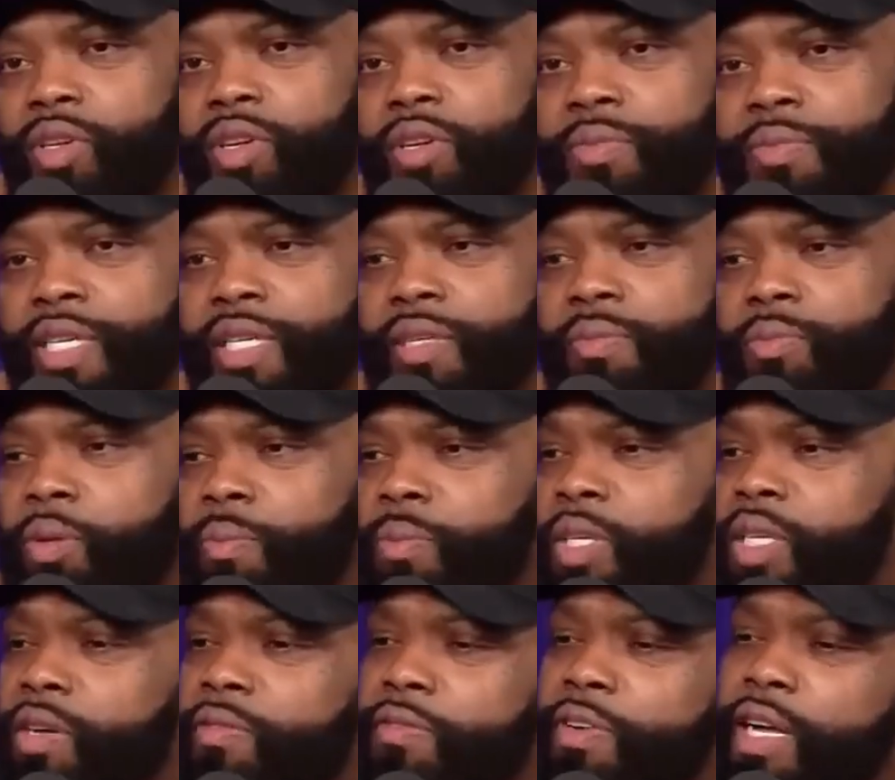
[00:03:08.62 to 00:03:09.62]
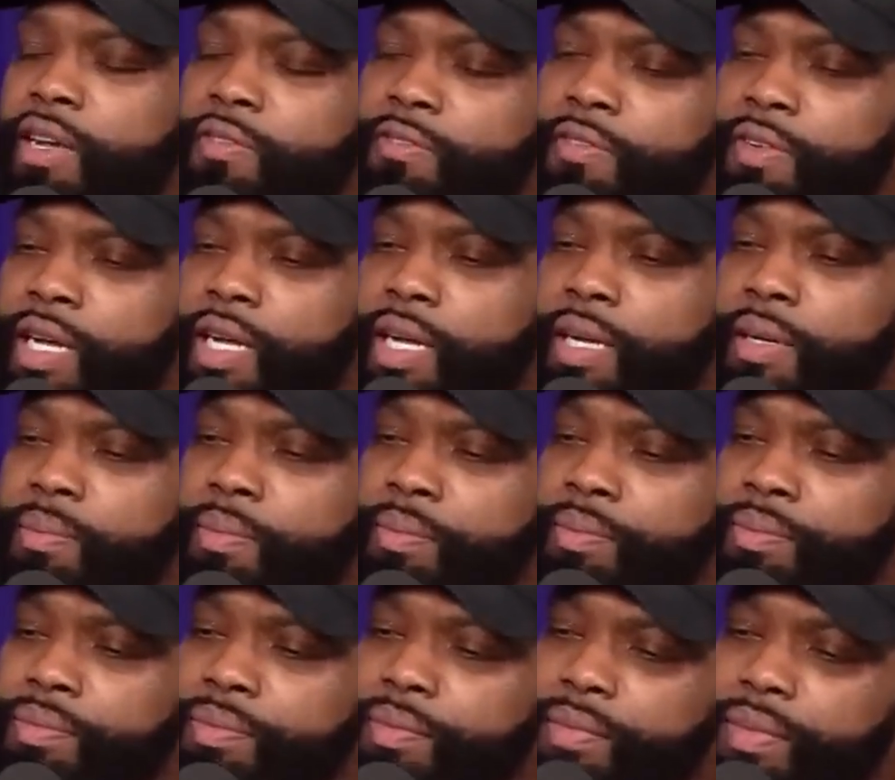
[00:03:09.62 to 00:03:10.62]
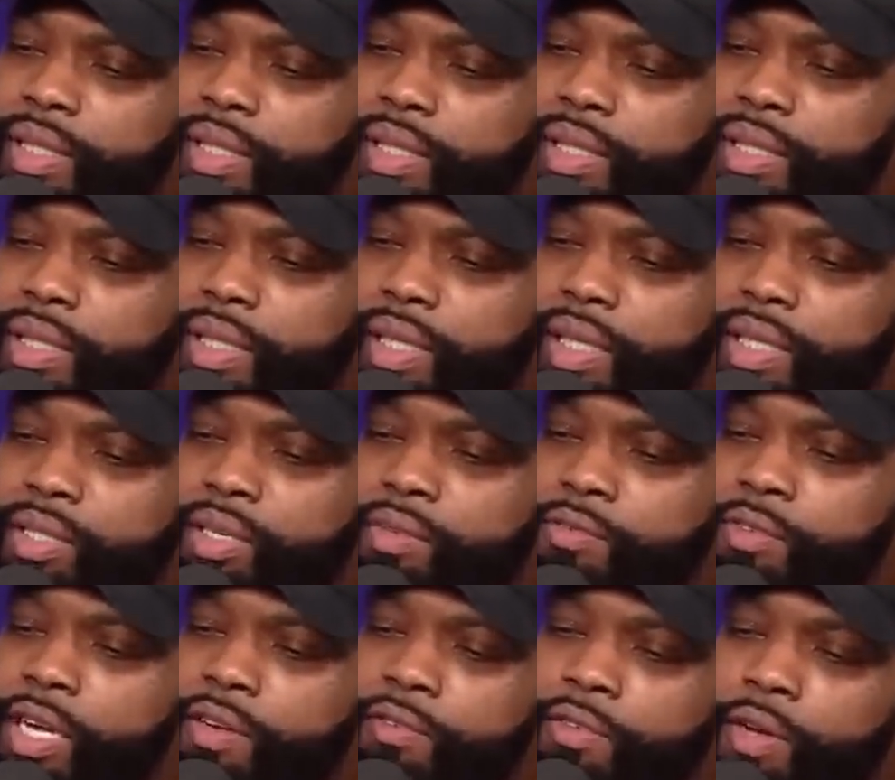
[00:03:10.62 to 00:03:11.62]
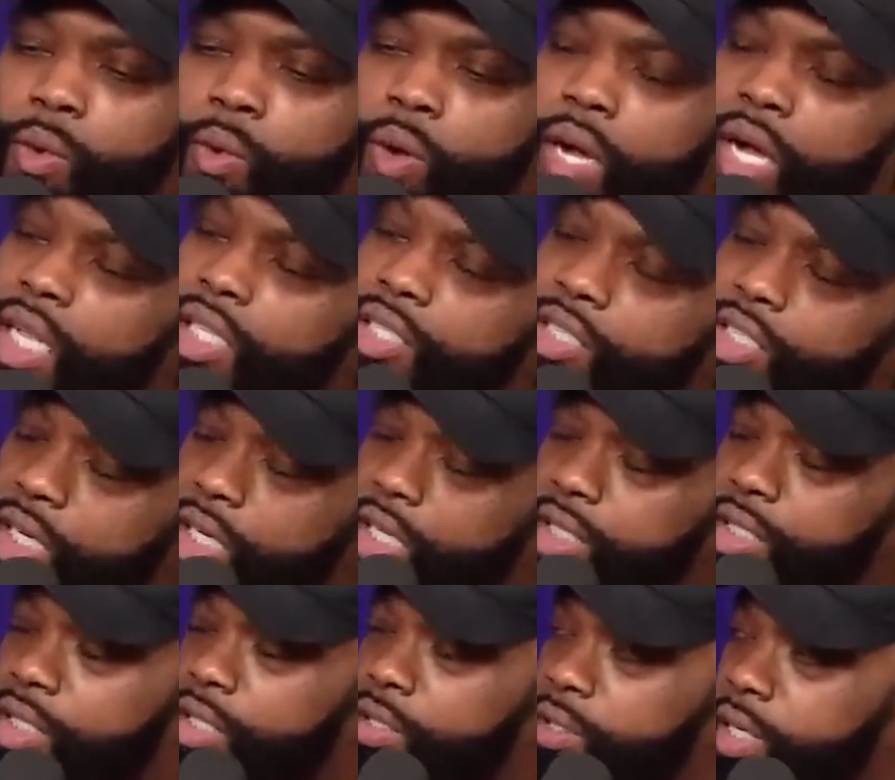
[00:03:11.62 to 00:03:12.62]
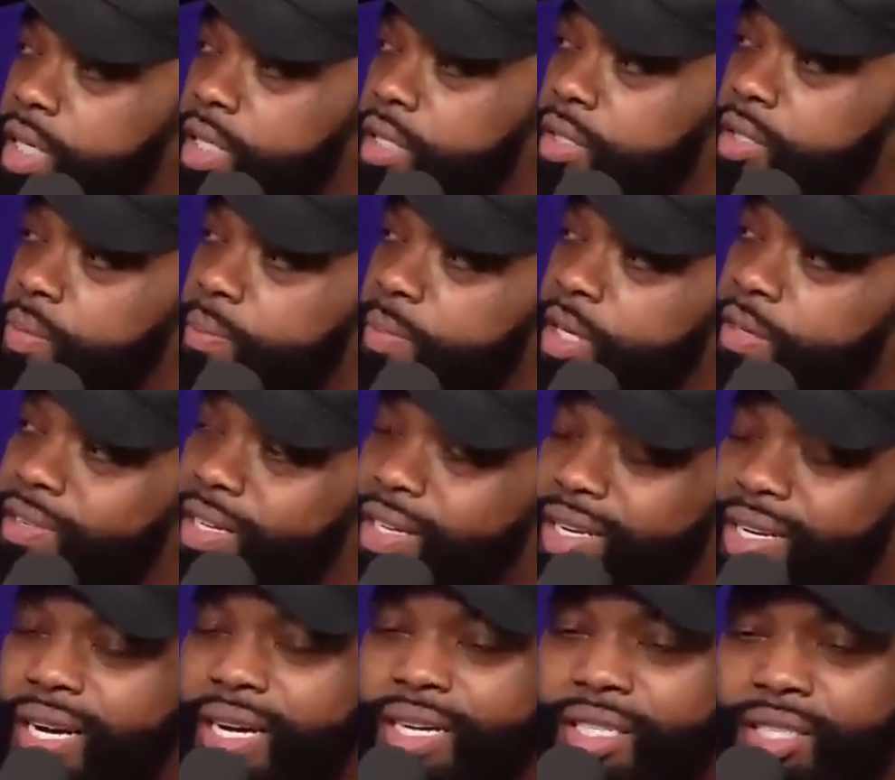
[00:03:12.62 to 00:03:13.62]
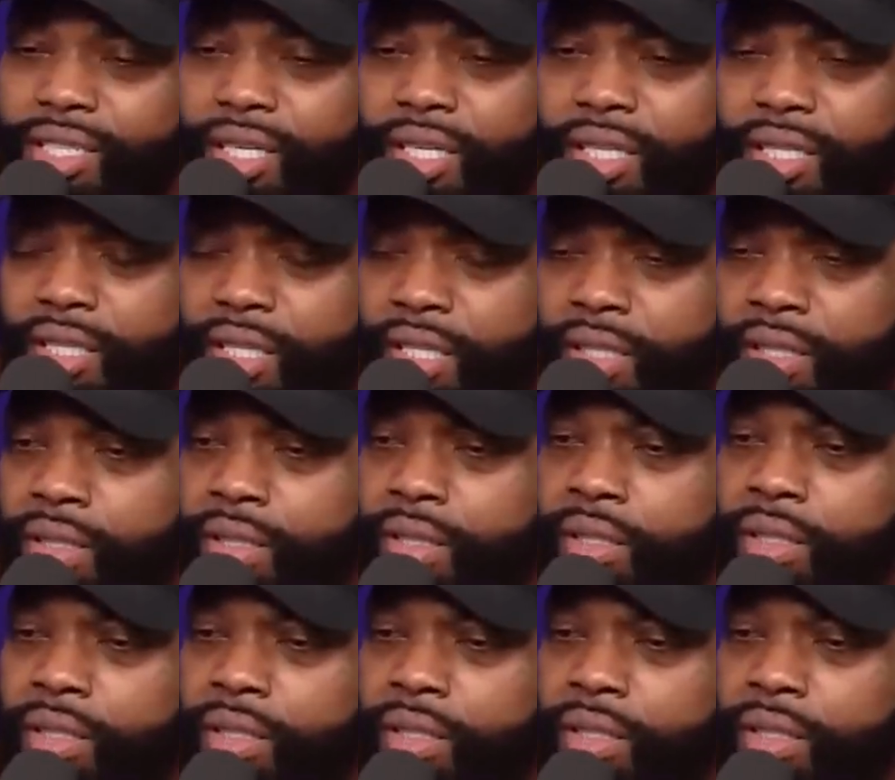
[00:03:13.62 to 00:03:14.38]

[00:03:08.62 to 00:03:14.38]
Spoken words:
come in, but I never have, I never have a wall charger, right? So I have a car charger.